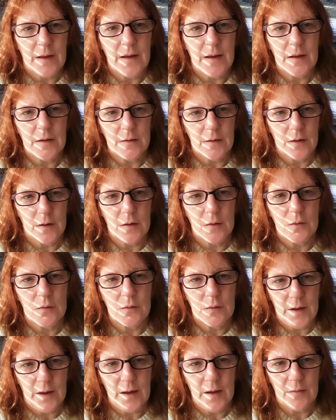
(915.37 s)

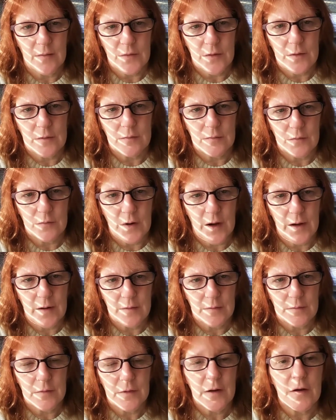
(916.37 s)
Hello, heaven,
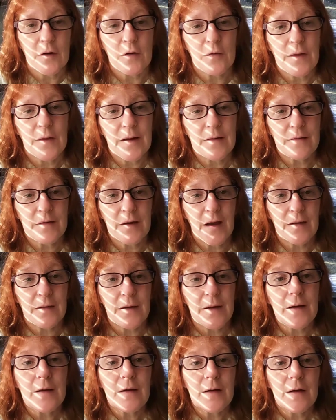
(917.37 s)
right? You hear that,
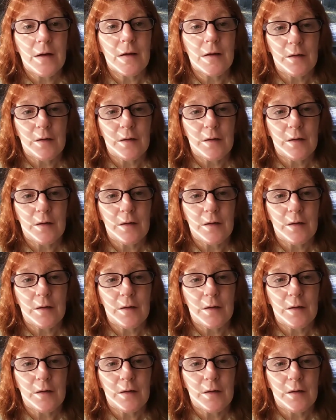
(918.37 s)
Tetley?